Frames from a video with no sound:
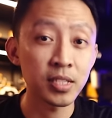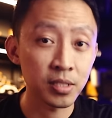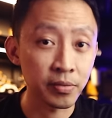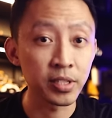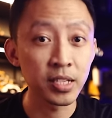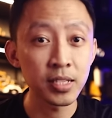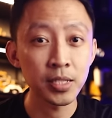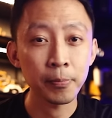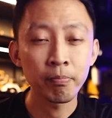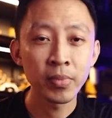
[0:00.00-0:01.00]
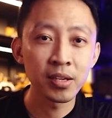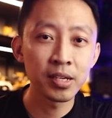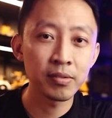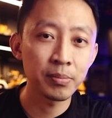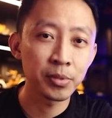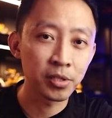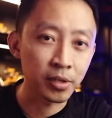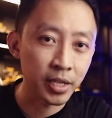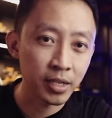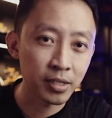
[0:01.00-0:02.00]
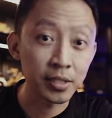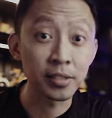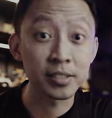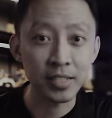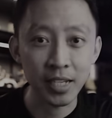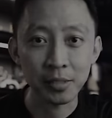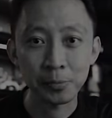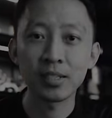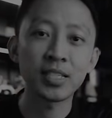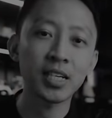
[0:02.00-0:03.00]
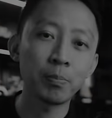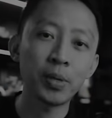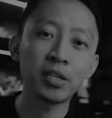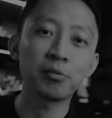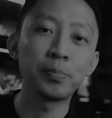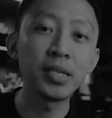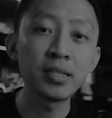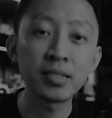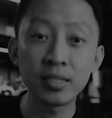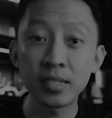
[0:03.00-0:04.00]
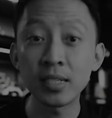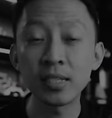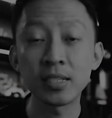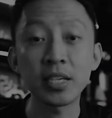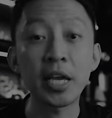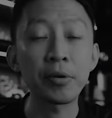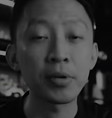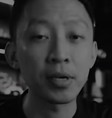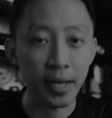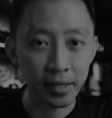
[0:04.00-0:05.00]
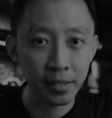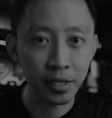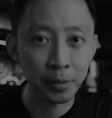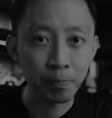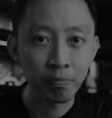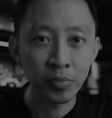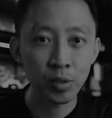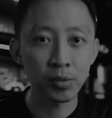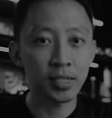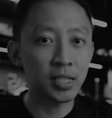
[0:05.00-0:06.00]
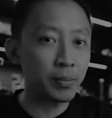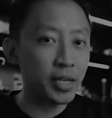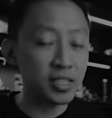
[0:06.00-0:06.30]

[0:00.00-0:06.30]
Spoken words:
sets of these, leave them on your gear and you're set. The second part of being seen is area lighting. To light up